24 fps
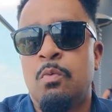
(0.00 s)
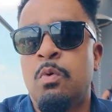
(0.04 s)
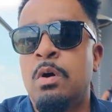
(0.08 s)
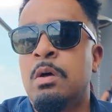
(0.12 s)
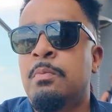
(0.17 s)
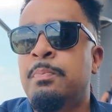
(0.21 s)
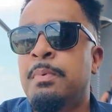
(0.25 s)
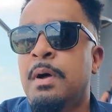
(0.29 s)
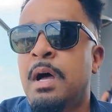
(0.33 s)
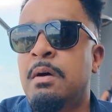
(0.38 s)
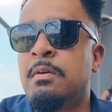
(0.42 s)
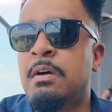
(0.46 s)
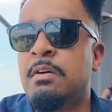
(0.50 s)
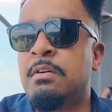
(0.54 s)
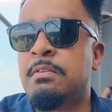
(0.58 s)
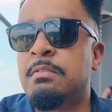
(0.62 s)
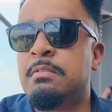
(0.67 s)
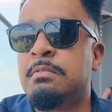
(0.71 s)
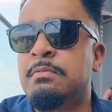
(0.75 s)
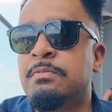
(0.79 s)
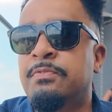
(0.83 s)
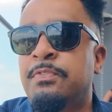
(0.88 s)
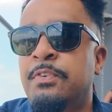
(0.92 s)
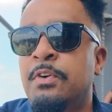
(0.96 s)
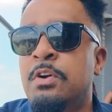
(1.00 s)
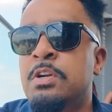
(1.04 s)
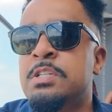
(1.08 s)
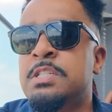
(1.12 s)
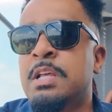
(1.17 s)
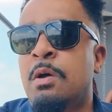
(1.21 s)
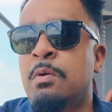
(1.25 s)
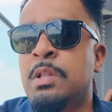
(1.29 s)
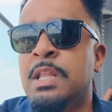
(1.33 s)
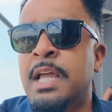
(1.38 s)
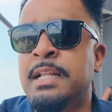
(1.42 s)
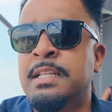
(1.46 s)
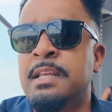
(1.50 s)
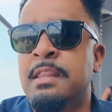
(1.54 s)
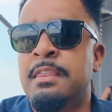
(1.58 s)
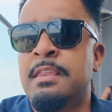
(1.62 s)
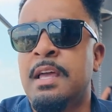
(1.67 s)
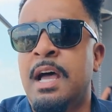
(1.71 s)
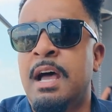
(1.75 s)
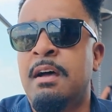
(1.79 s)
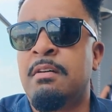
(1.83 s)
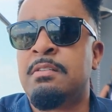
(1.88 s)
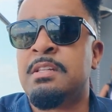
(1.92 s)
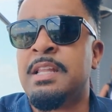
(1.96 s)
Well, first I would like
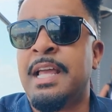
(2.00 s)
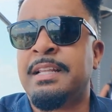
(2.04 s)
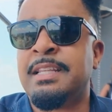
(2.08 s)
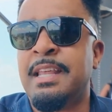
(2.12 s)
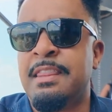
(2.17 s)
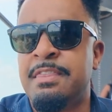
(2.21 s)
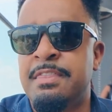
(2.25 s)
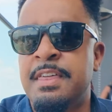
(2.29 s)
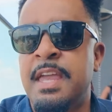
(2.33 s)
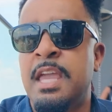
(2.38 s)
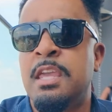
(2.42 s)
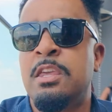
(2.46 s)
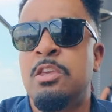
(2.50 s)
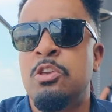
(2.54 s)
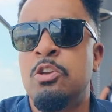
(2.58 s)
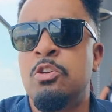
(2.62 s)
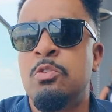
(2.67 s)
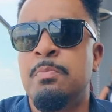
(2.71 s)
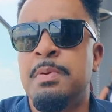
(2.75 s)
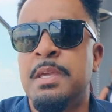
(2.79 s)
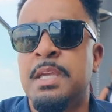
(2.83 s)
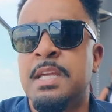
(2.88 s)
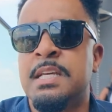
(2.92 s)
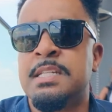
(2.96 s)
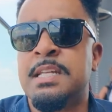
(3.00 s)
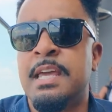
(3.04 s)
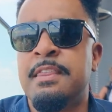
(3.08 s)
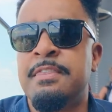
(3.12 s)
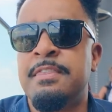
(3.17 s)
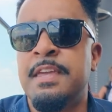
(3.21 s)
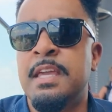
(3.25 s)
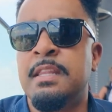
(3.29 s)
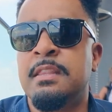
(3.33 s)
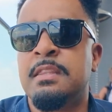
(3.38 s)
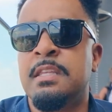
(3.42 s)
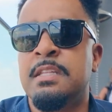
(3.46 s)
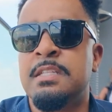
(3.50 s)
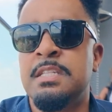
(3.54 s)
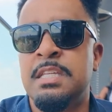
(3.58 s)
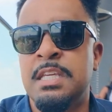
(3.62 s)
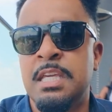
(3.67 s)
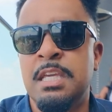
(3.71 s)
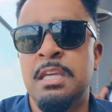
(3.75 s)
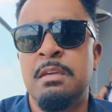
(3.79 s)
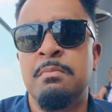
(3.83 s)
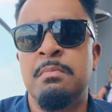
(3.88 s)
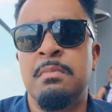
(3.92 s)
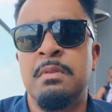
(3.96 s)
to thank you, because I think the
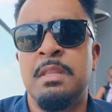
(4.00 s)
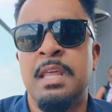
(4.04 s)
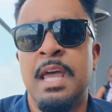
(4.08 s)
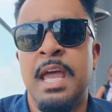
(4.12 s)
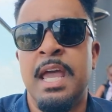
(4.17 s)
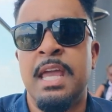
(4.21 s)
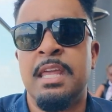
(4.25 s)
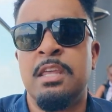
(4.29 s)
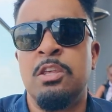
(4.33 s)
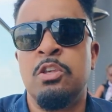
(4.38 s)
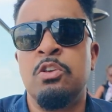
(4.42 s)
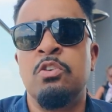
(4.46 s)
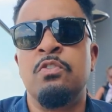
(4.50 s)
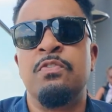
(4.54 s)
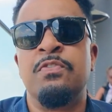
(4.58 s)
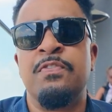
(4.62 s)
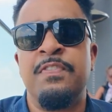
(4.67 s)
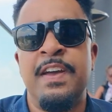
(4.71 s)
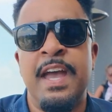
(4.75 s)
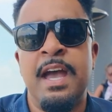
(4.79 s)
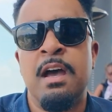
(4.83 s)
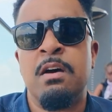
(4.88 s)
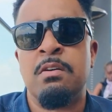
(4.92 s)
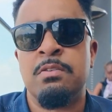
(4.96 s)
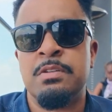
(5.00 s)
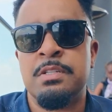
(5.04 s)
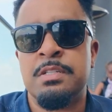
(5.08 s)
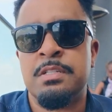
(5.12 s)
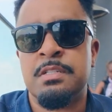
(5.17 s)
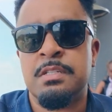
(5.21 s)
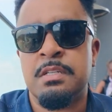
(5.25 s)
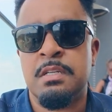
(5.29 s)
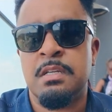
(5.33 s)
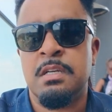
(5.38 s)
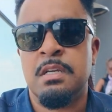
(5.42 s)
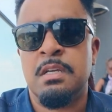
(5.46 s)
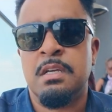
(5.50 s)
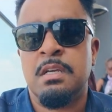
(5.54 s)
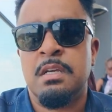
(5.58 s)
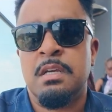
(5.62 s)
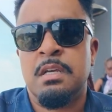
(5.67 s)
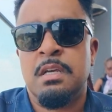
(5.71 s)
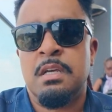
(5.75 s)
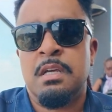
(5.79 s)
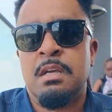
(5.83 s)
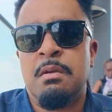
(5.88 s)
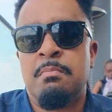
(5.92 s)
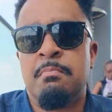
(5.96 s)
team that you found
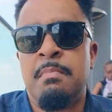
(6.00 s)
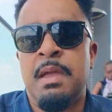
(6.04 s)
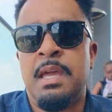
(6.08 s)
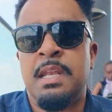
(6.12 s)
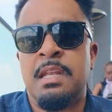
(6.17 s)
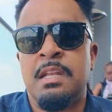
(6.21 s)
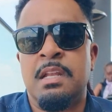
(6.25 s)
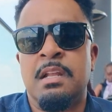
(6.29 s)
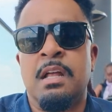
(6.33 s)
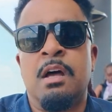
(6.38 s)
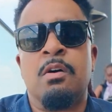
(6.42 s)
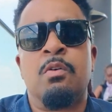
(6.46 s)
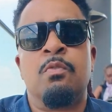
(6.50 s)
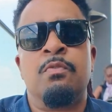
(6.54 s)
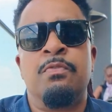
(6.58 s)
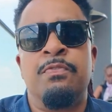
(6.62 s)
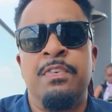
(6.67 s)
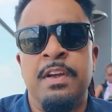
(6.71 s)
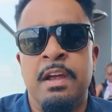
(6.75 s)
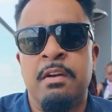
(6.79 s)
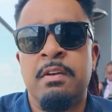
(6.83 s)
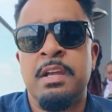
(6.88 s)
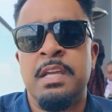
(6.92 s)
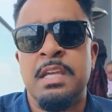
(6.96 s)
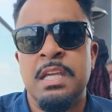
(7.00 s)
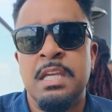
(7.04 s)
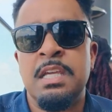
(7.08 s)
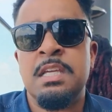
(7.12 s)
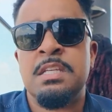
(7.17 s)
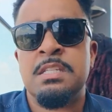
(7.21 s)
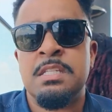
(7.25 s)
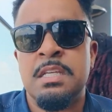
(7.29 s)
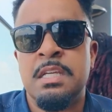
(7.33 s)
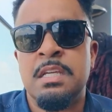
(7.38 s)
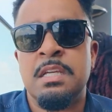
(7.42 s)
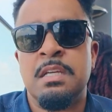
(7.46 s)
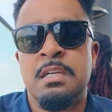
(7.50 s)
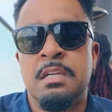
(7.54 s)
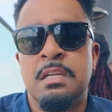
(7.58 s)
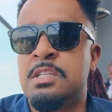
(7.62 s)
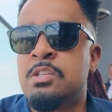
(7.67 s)
made it very easy.